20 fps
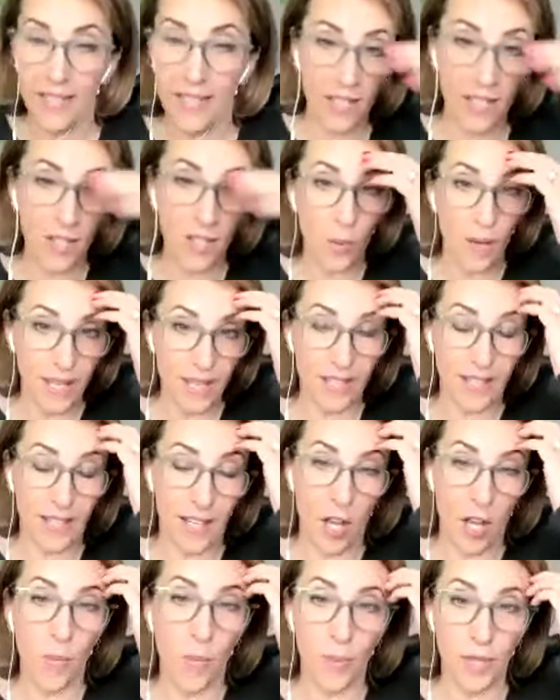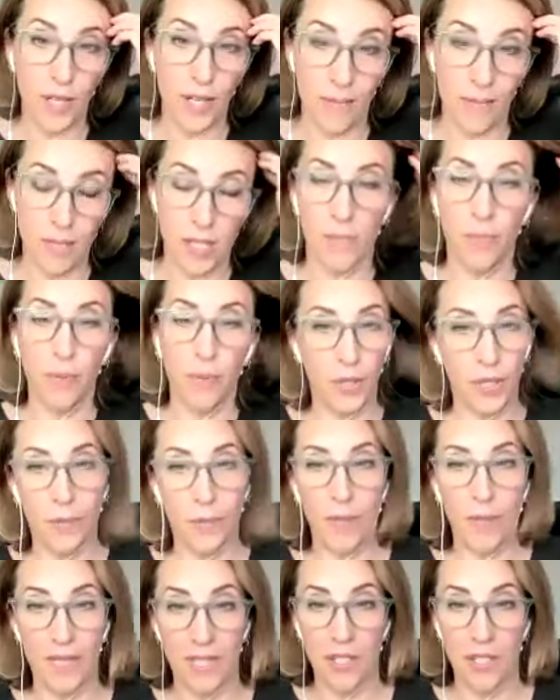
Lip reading: in the way that I hope that I'm supporting my